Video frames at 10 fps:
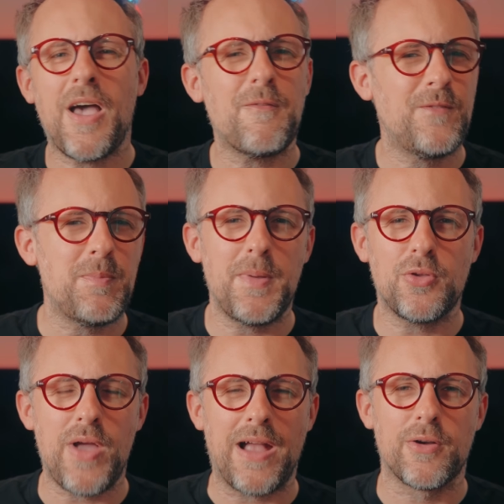how
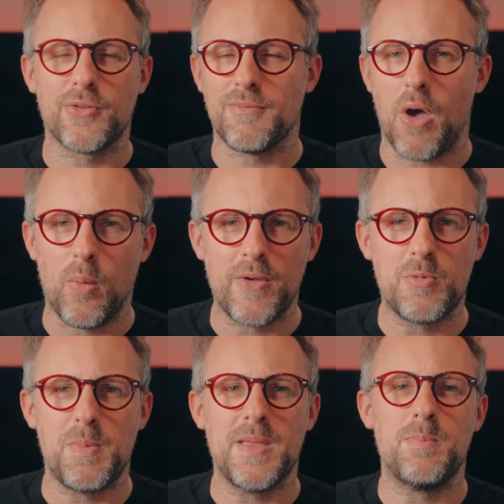Fitbit trackers have
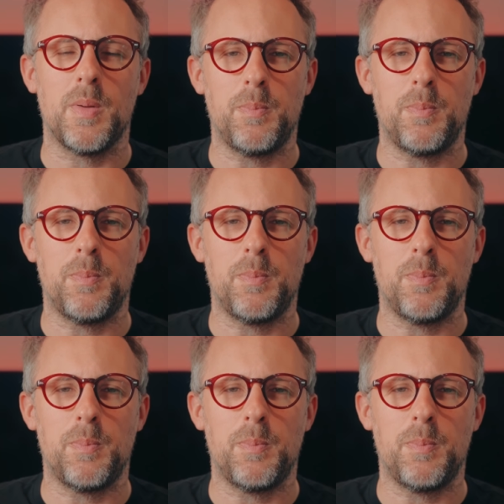always been, but